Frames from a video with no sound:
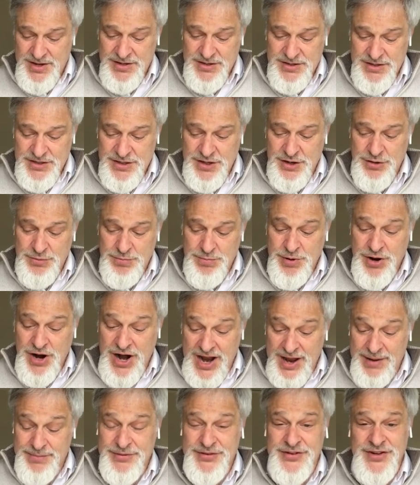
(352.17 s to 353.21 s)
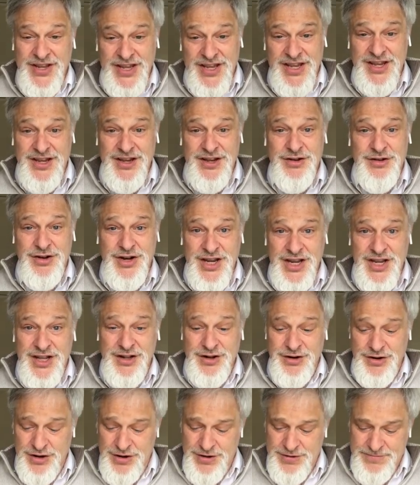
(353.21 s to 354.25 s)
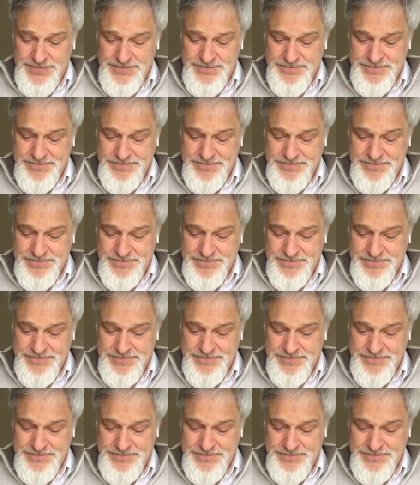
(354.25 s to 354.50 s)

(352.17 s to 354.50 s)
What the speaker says: So perhaps he could heal her?